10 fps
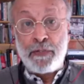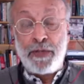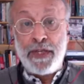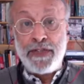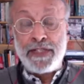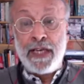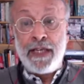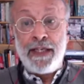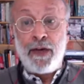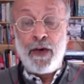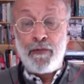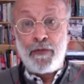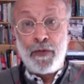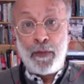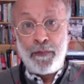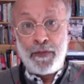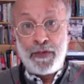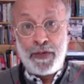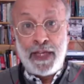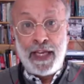Press signing off from
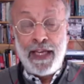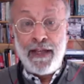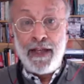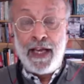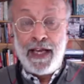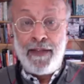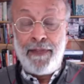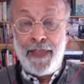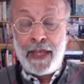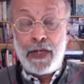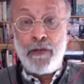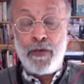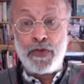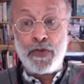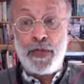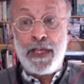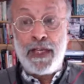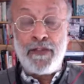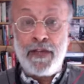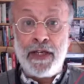today. And thank you for joining
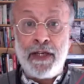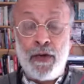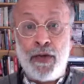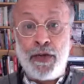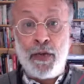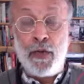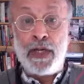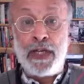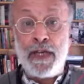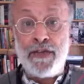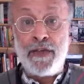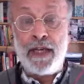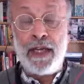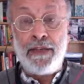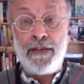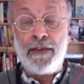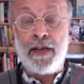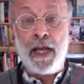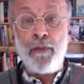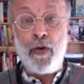us here on Organizing in the
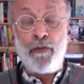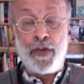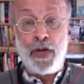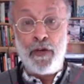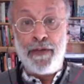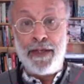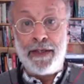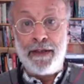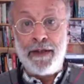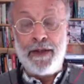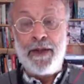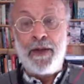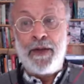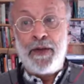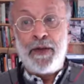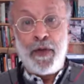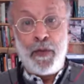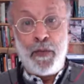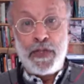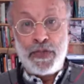Time of COVID.
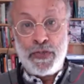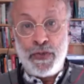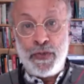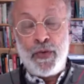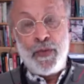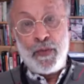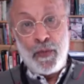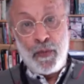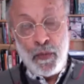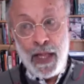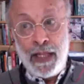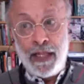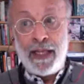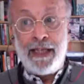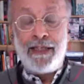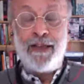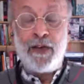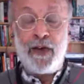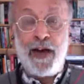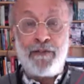Wish you well and
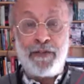look after